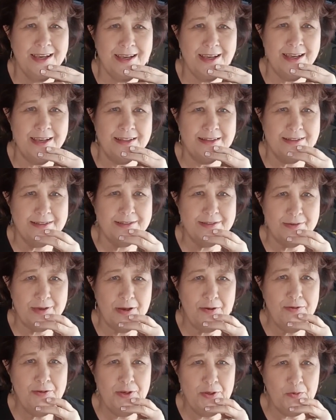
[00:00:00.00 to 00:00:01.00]
And
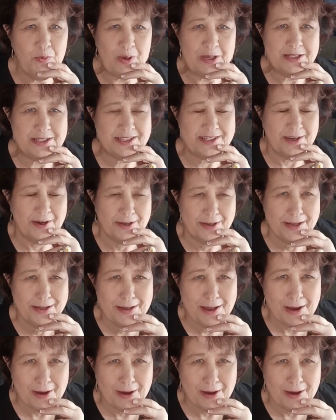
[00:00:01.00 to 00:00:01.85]
only one started